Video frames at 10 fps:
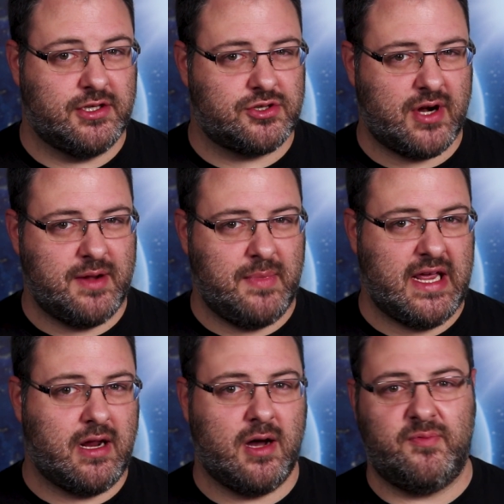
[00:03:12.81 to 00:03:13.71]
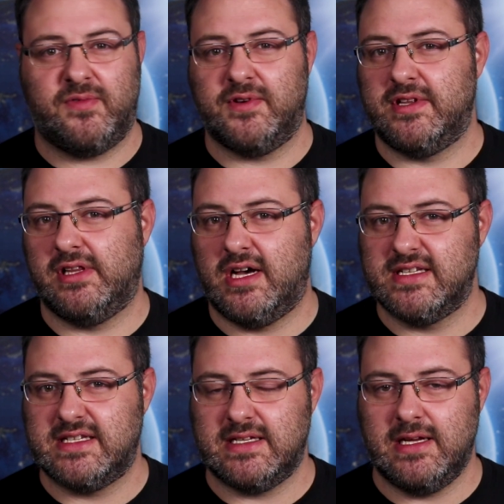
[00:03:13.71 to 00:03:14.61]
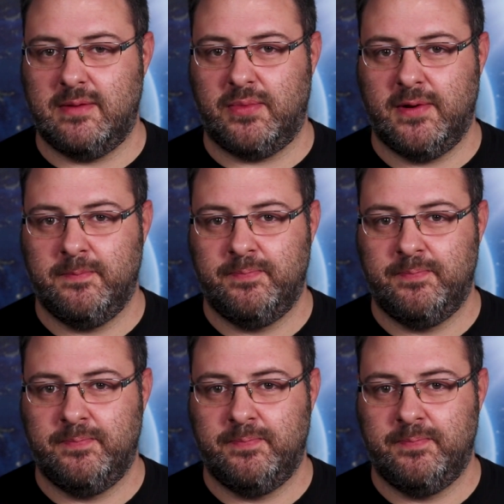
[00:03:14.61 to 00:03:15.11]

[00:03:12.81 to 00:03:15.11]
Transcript: to try and make up for the lost sleep.